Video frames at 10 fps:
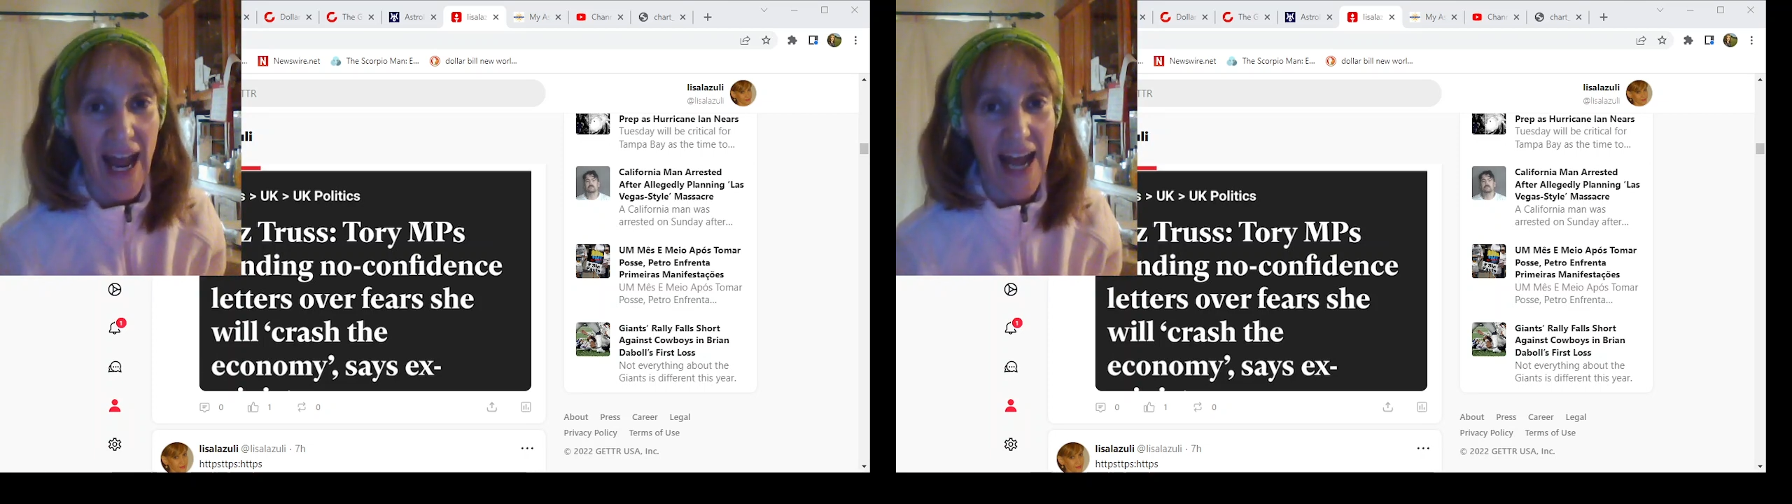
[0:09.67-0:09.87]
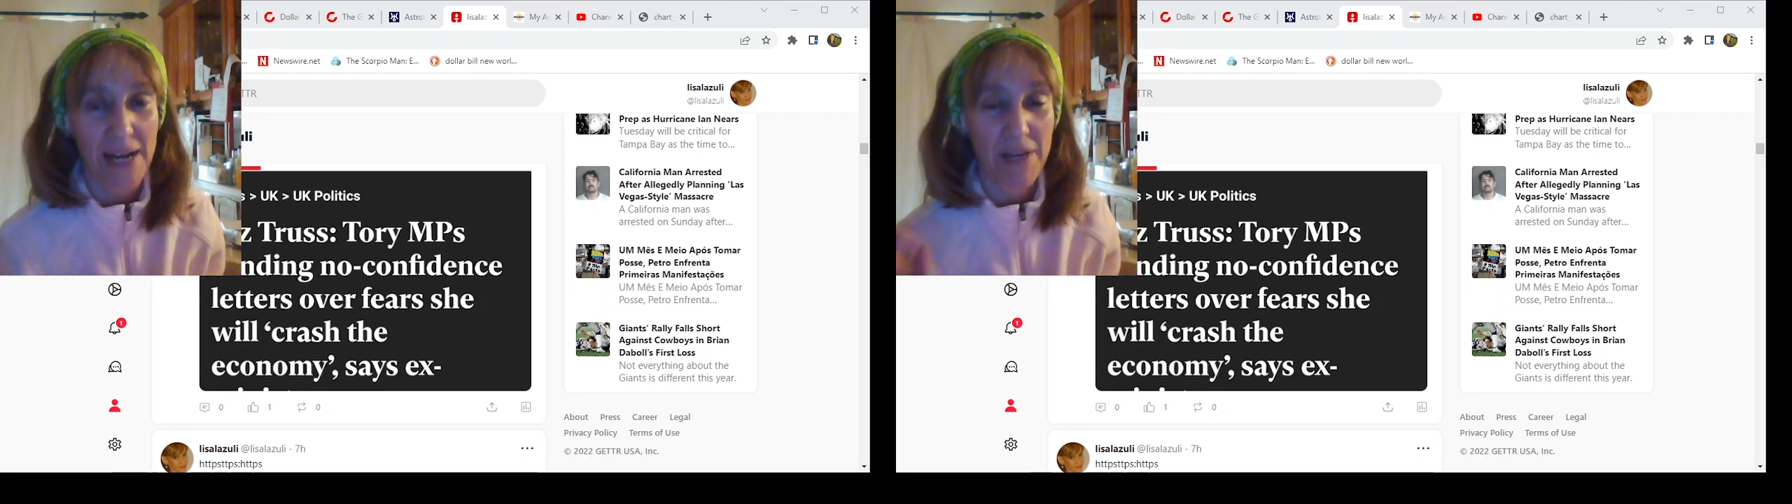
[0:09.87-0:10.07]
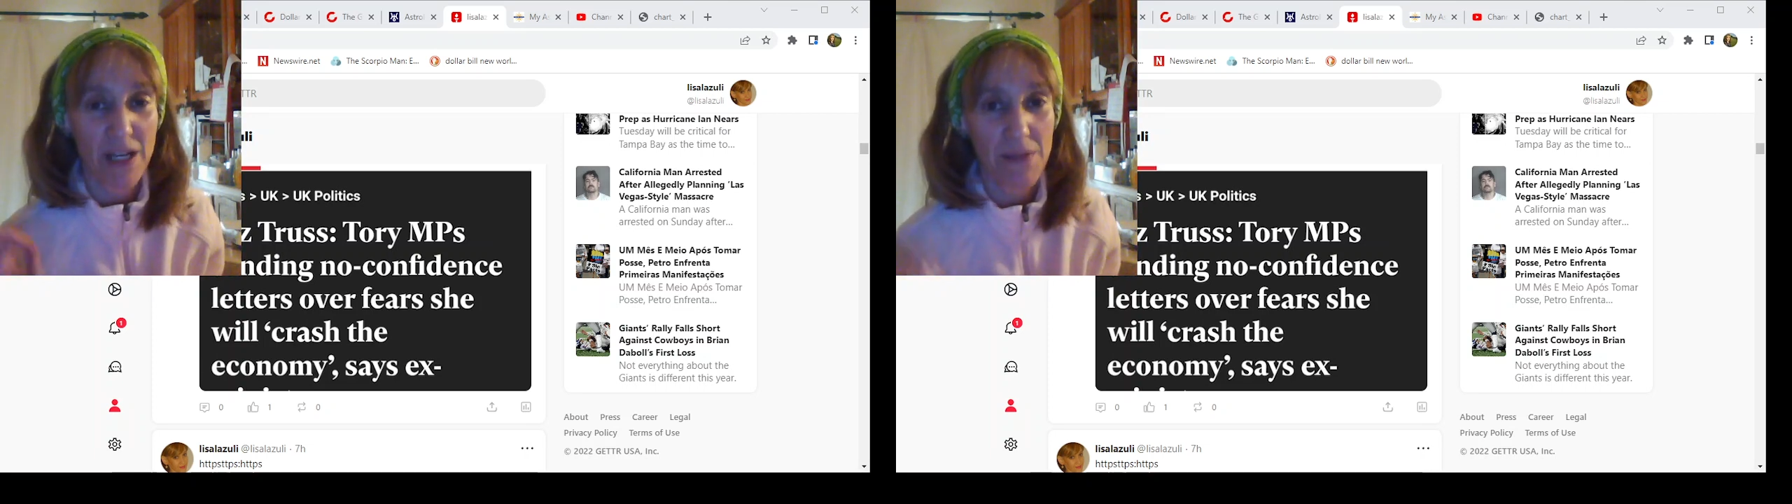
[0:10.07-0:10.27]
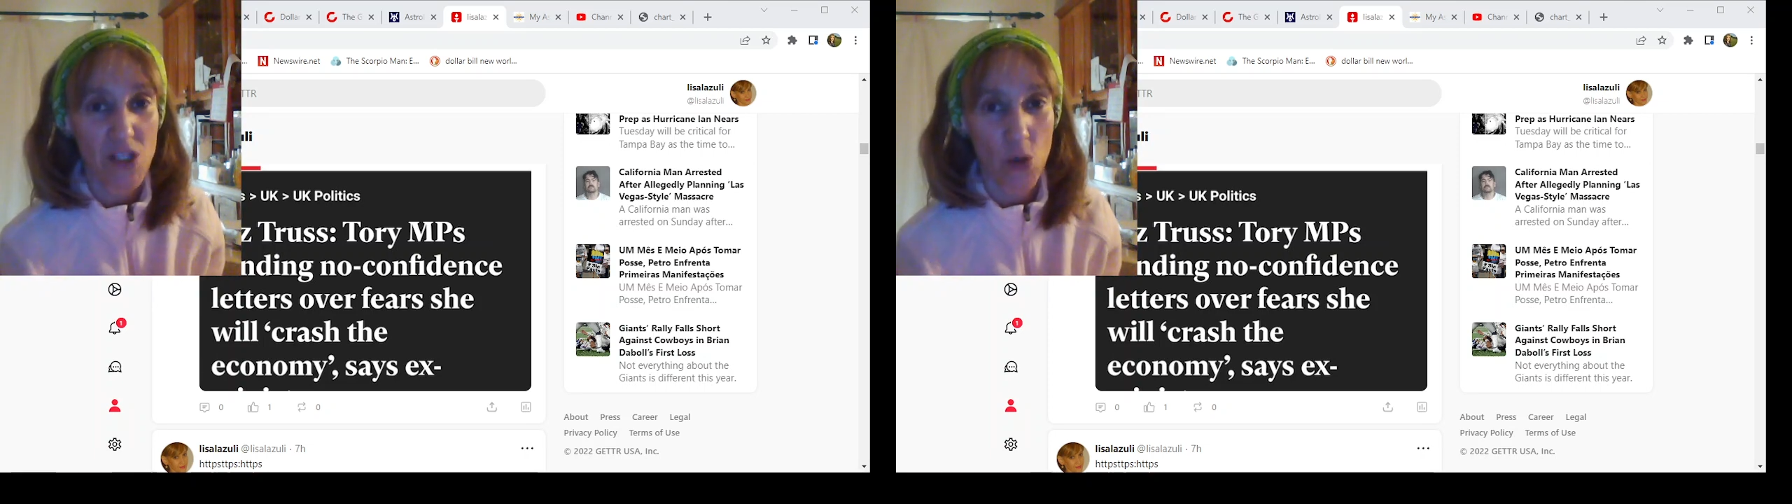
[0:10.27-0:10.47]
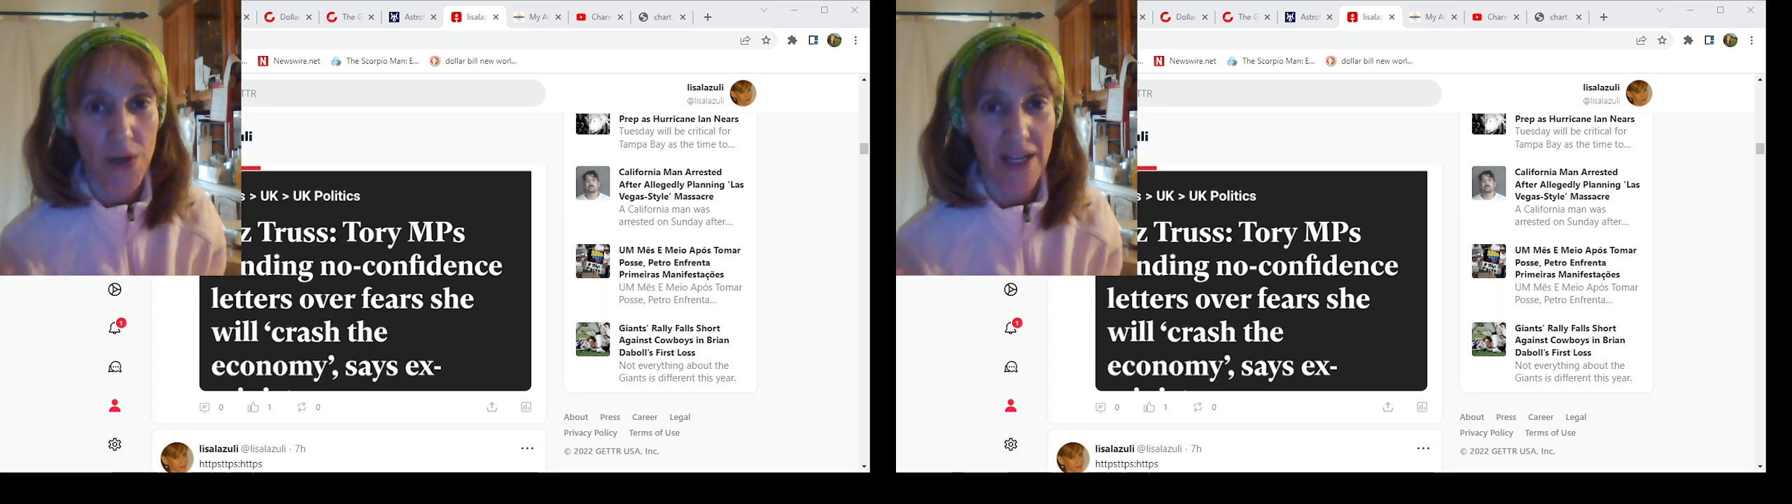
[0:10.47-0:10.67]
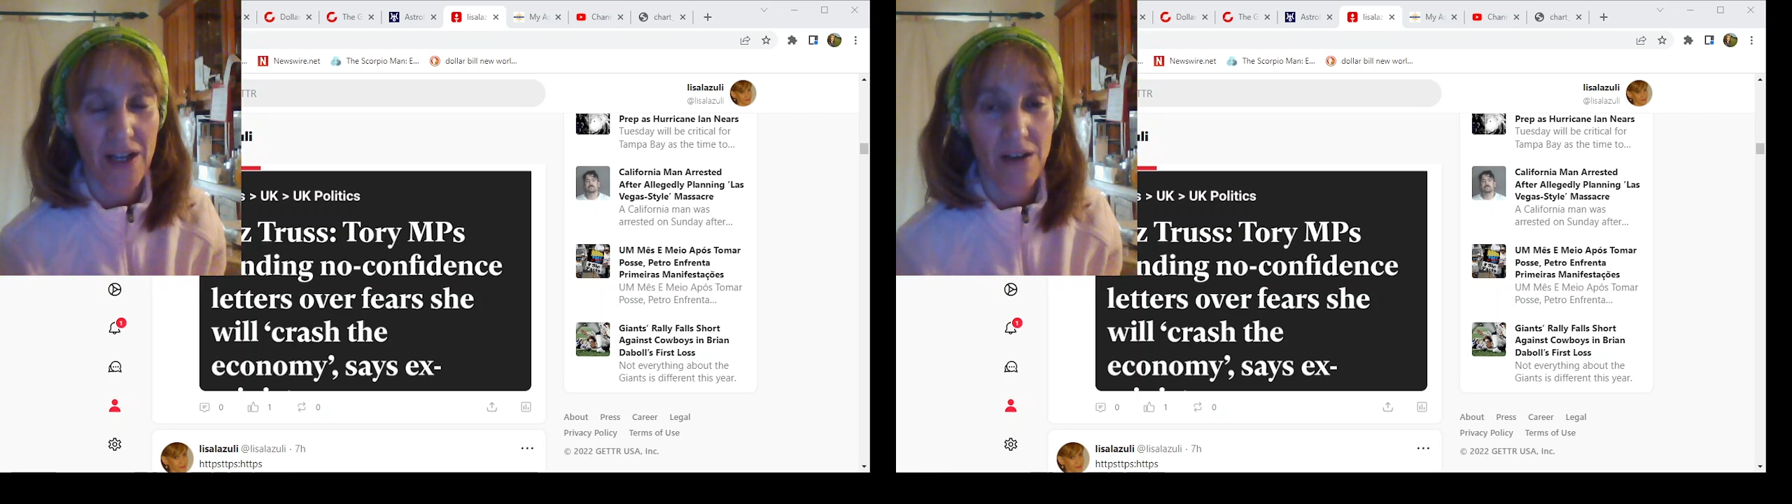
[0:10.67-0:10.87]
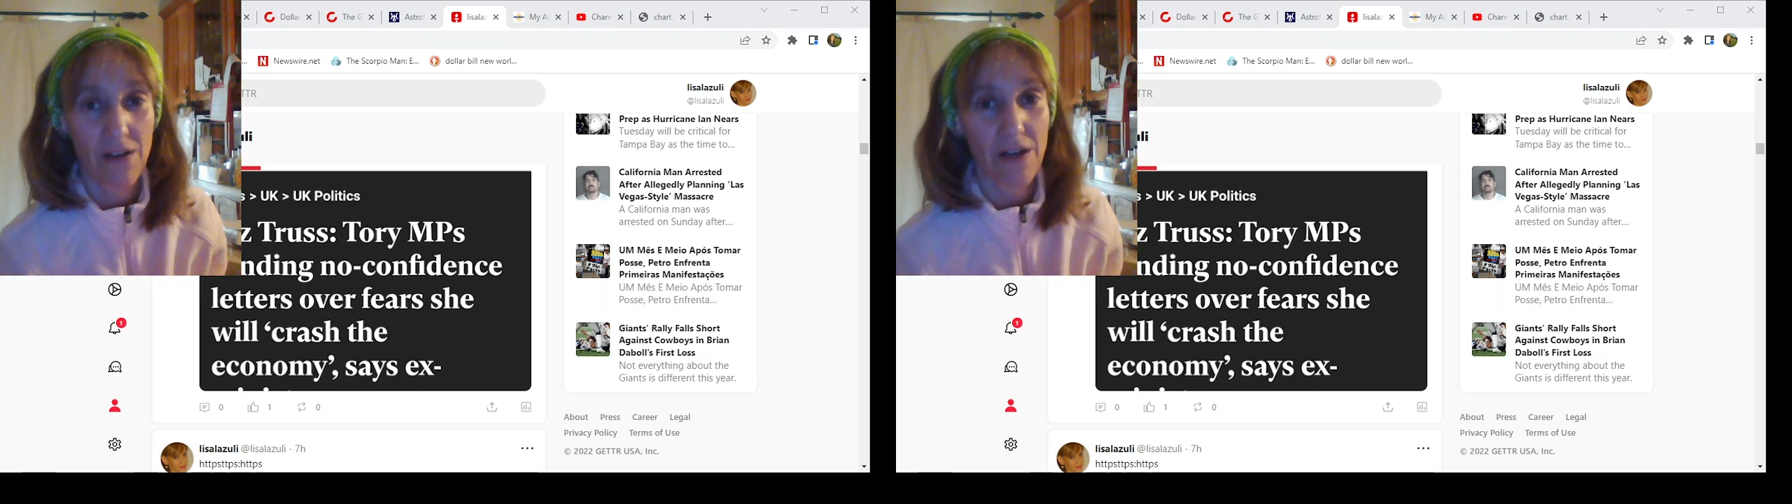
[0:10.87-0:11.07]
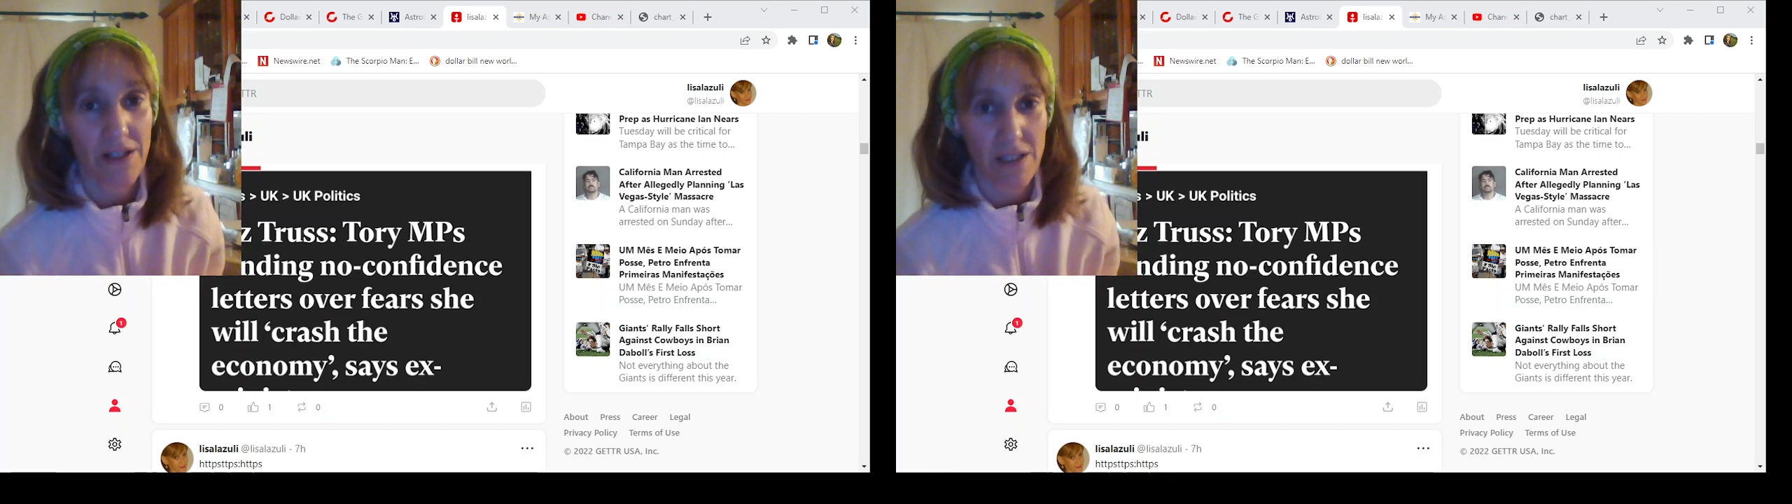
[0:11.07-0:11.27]
and I'm going to be talking a
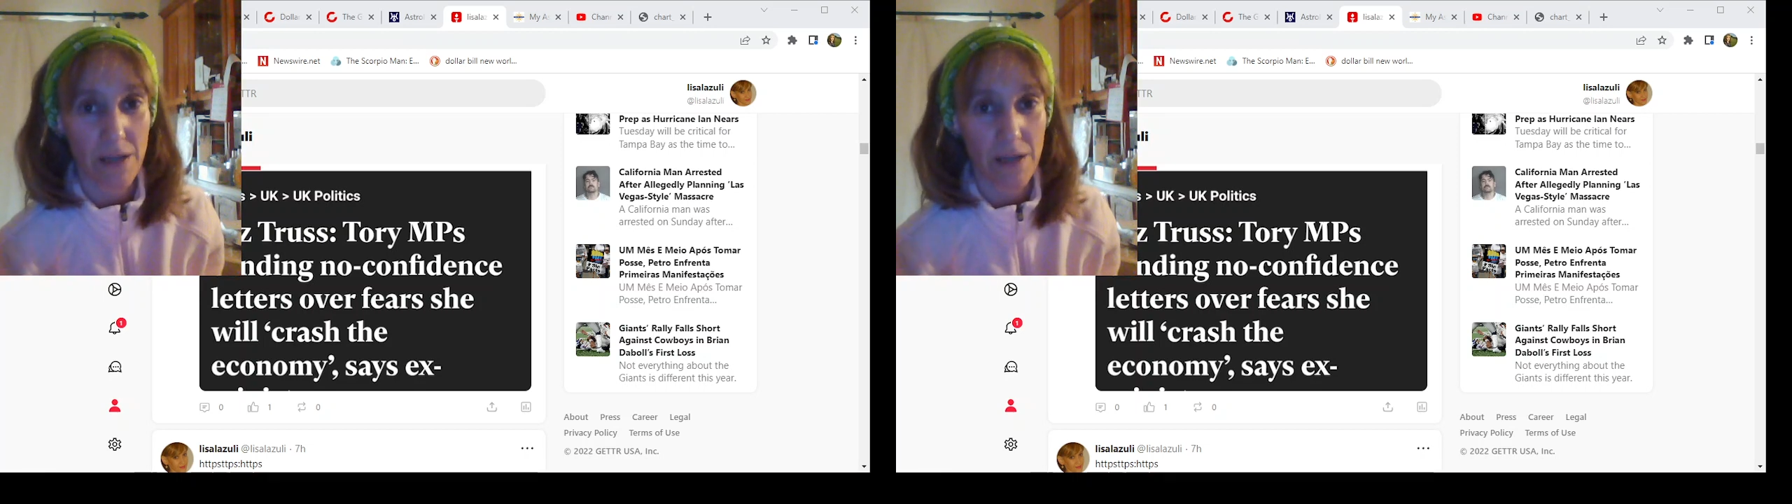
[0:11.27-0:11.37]
lot